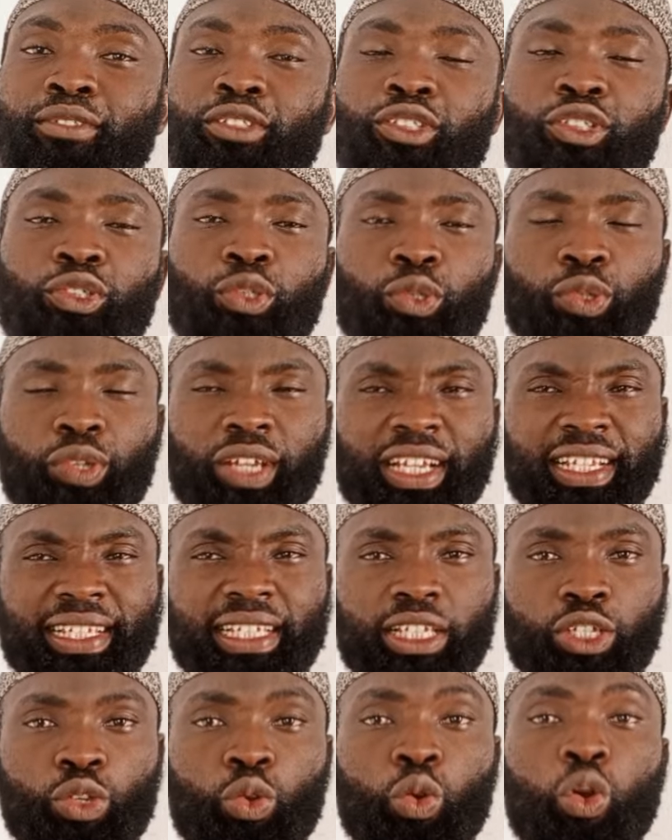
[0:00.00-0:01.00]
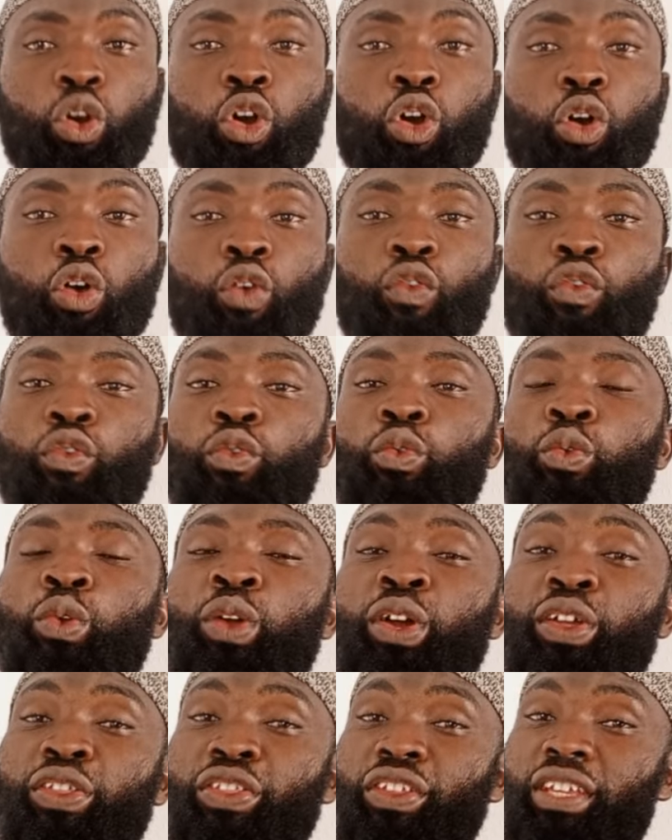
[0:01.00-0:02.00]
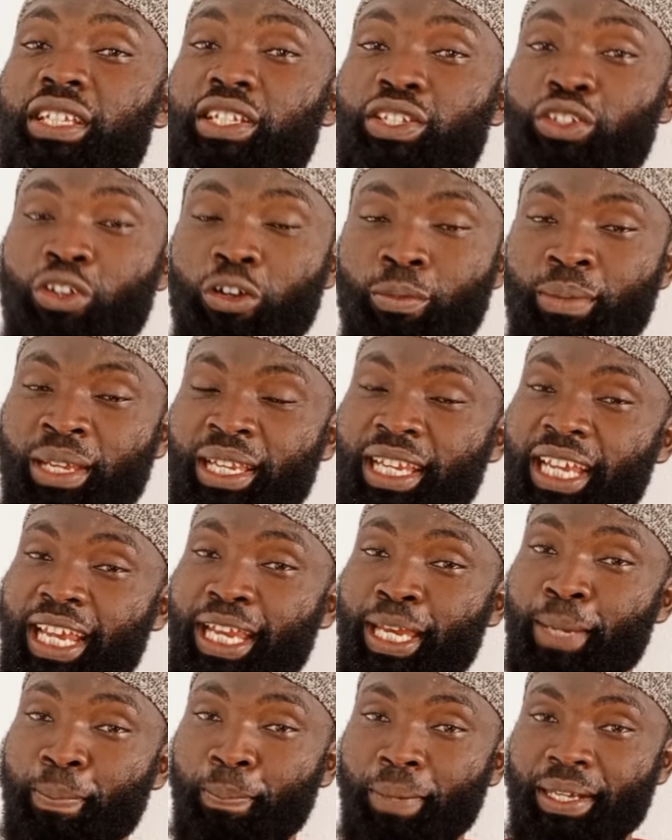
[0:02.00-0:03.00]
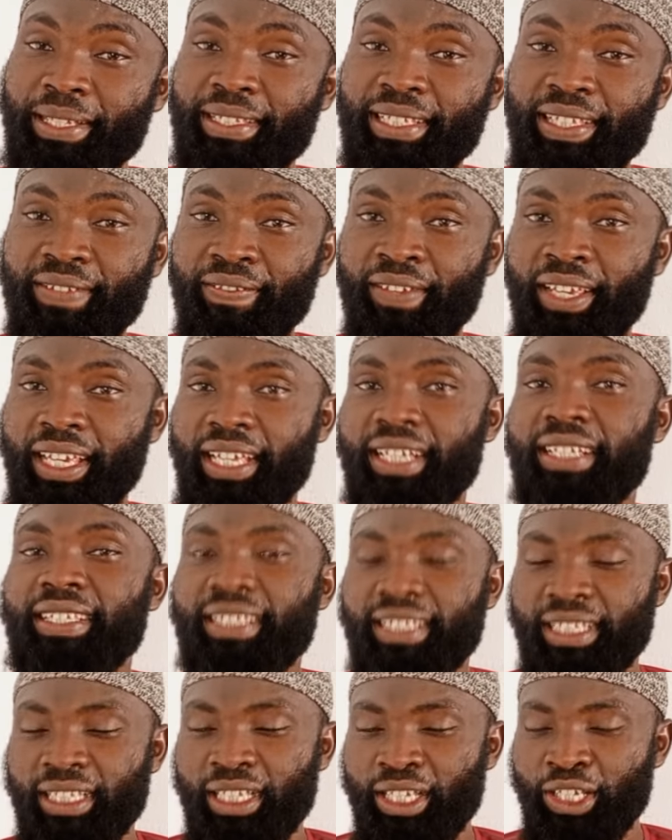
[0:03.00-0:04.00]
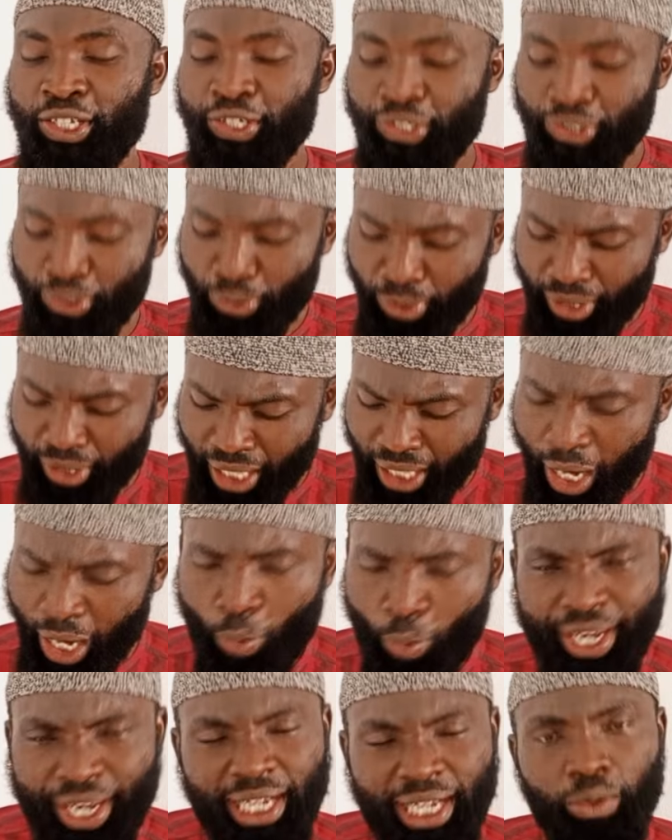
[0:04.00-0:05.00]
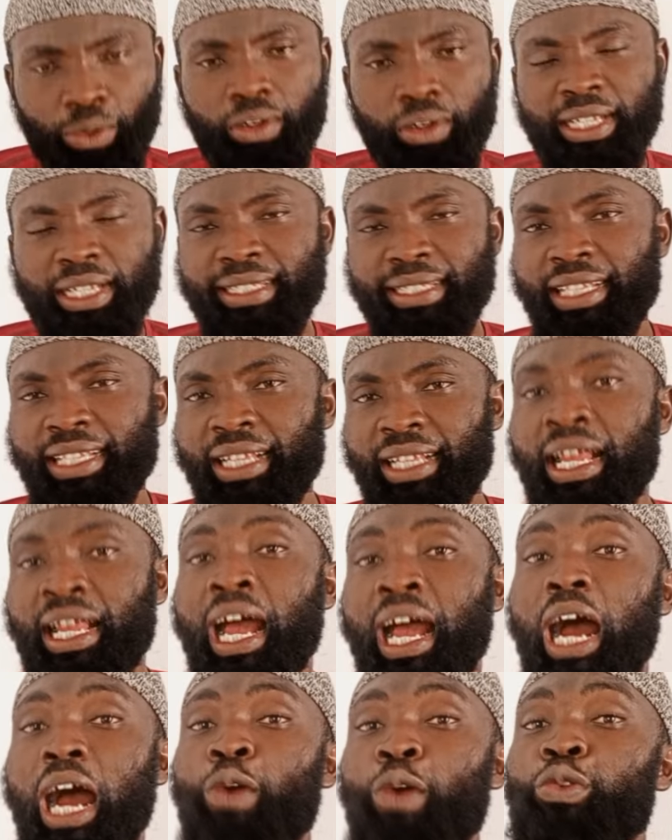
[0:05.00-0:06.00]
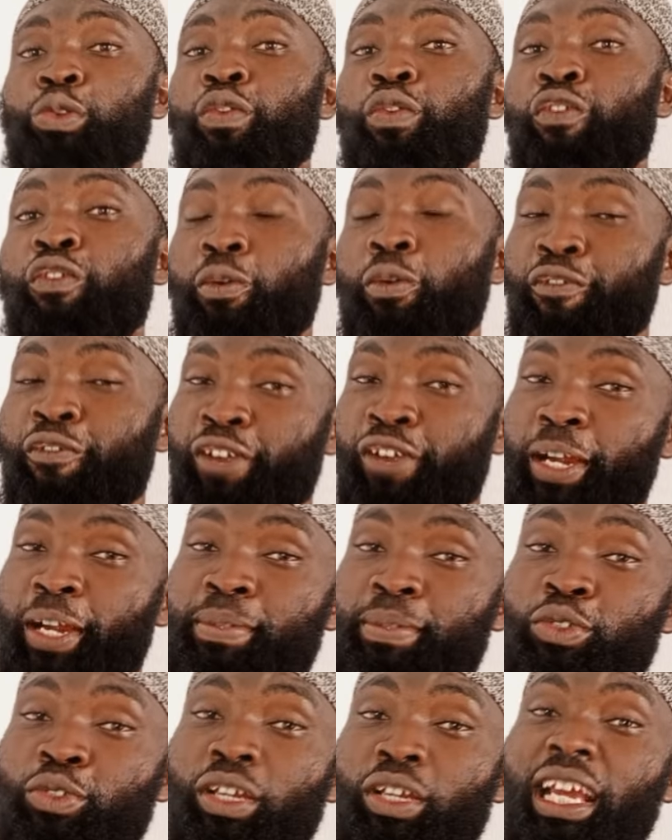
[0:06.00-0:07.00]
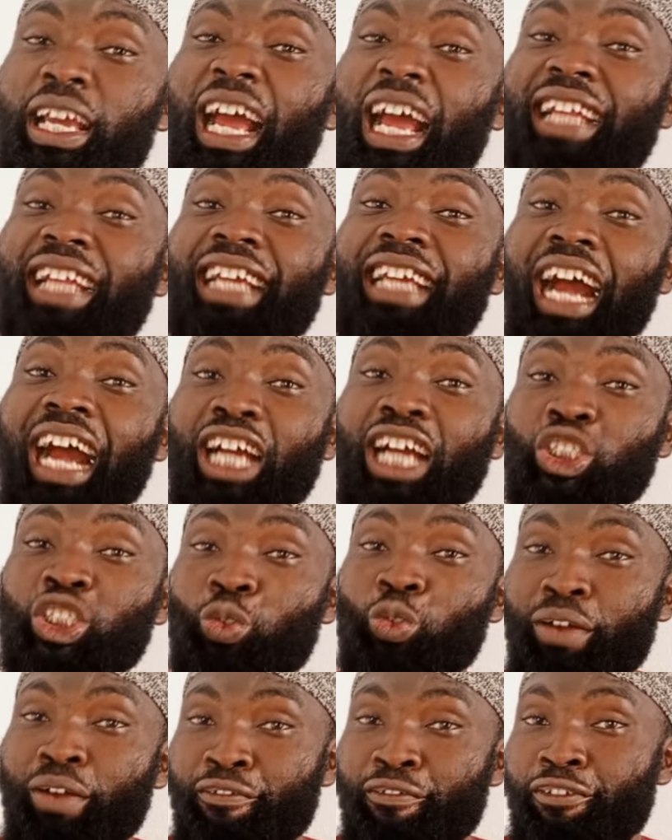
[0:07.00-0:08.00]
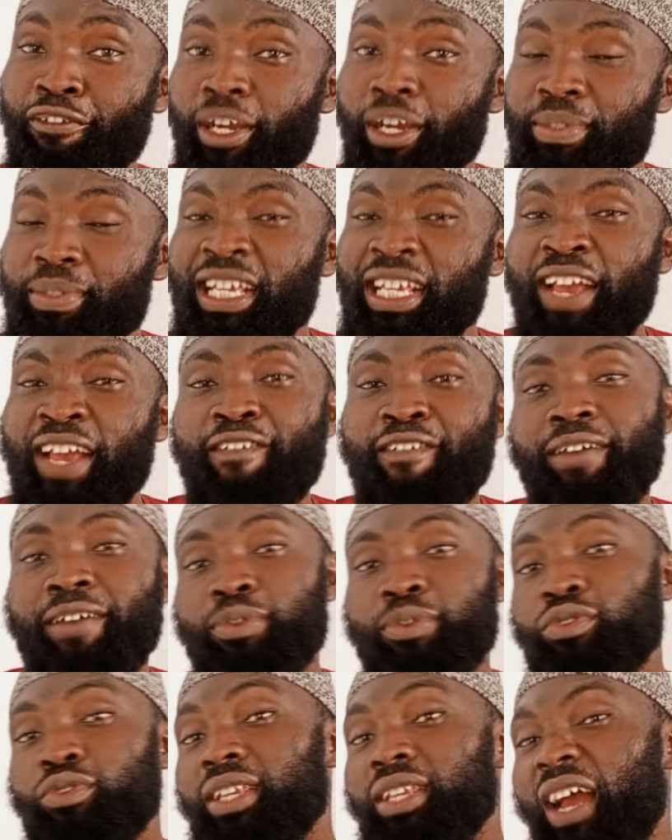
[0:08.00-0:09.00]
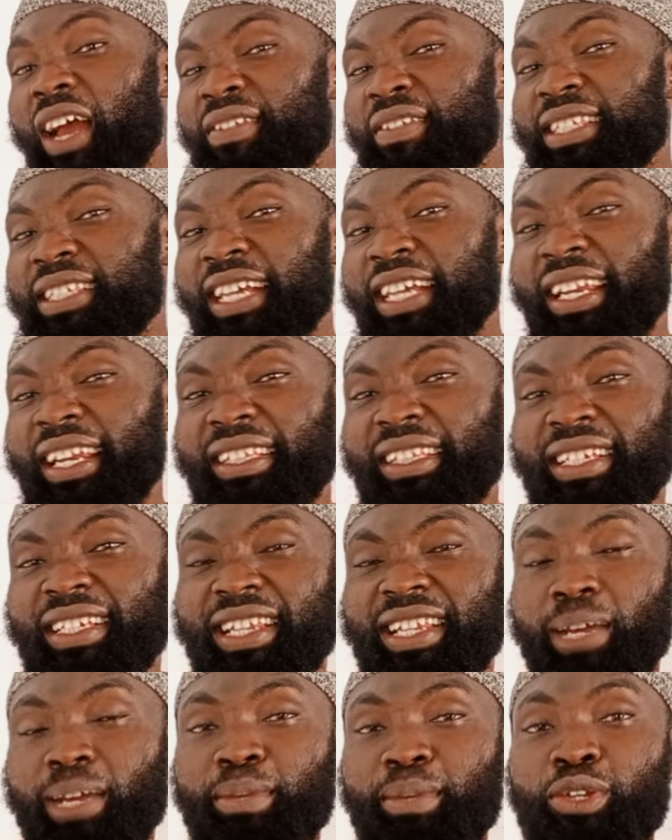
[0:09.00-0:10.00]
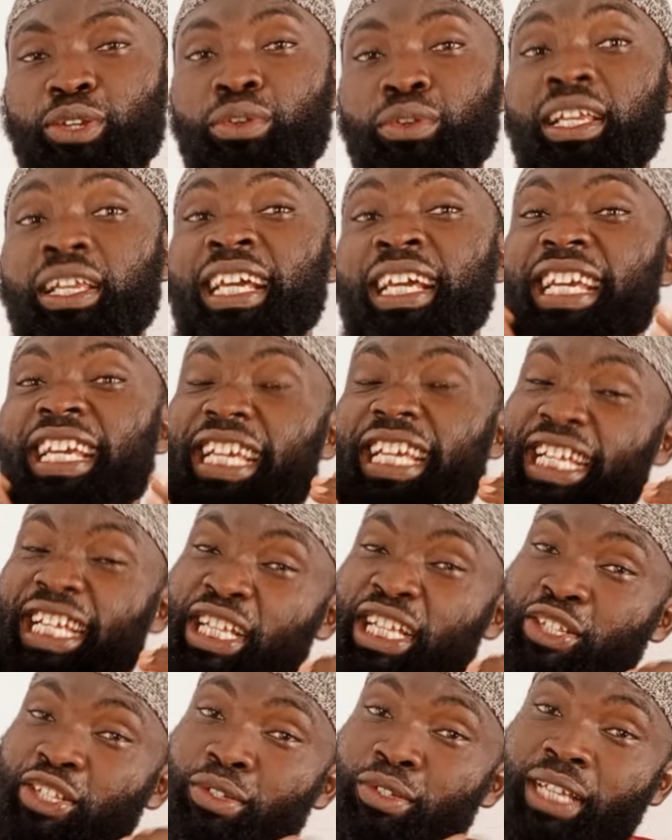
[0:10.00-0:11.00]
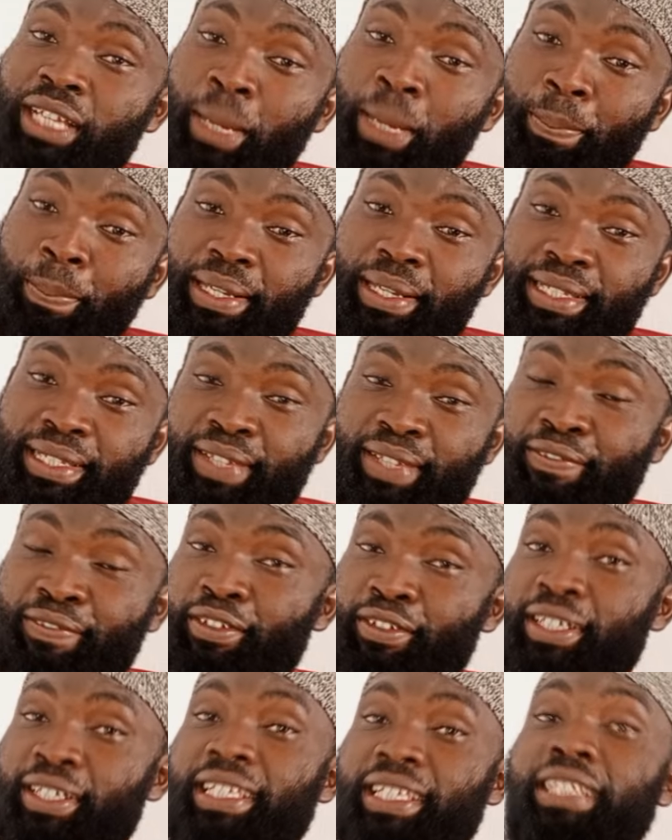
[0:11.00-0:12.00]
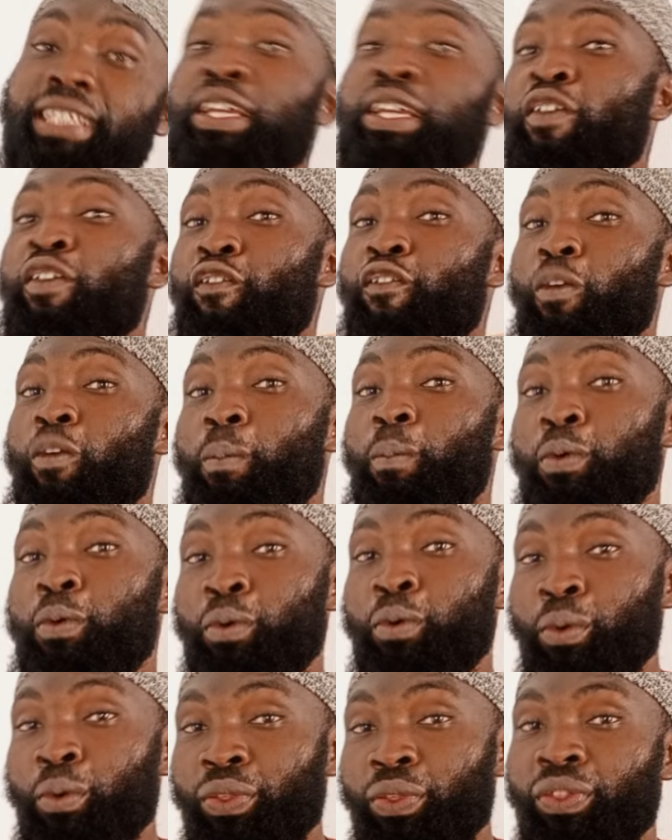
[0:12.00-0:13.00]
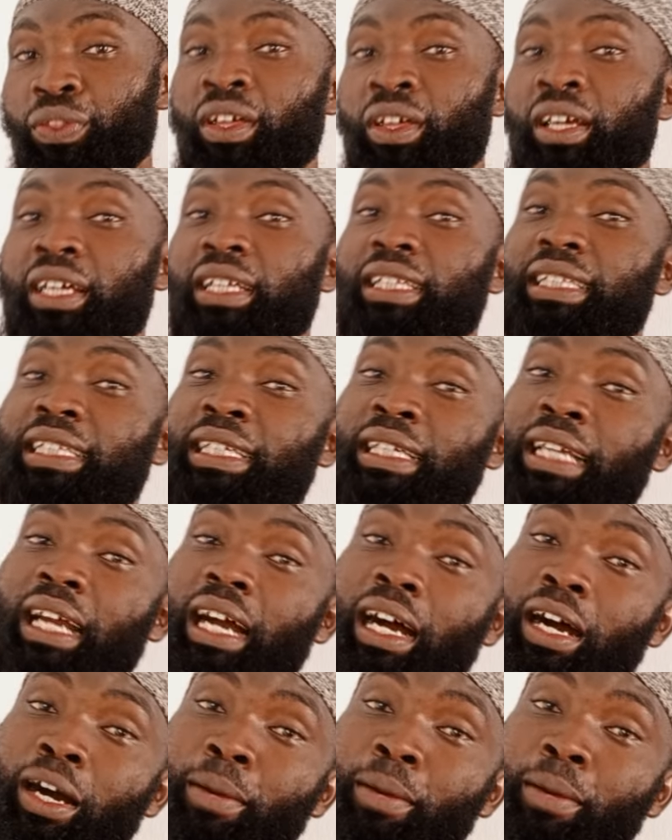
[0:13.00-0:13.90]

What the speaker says: So you can see yakhafu. This is coming in the passive case. So now we understand how to form verbs, the adjective verbs which have 6 letters in their middle, into their passive voices for both the